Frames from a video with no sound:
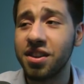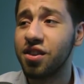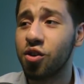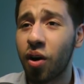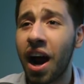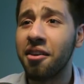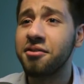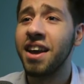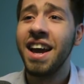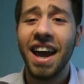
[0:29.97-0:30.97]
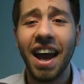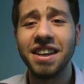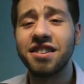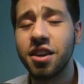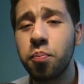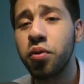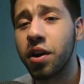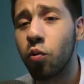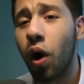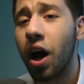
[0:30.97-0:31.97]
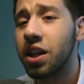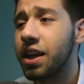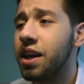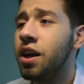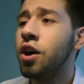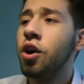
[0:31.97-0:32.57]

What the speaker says: to craft a Cyprian Wily,